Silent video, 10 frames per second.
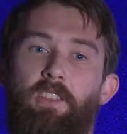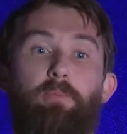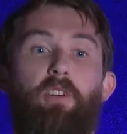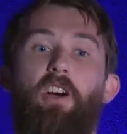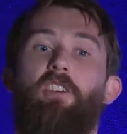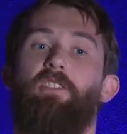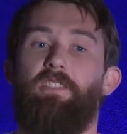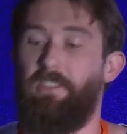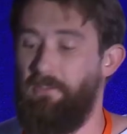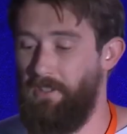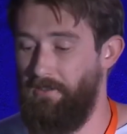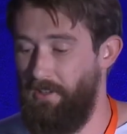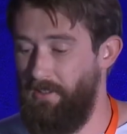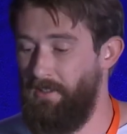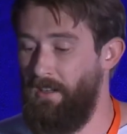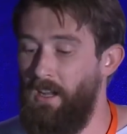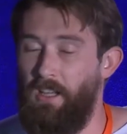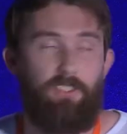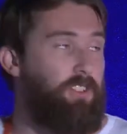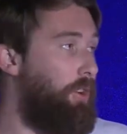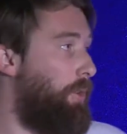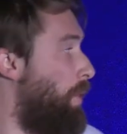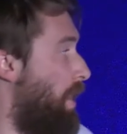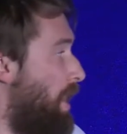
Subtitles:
the priority you give it. So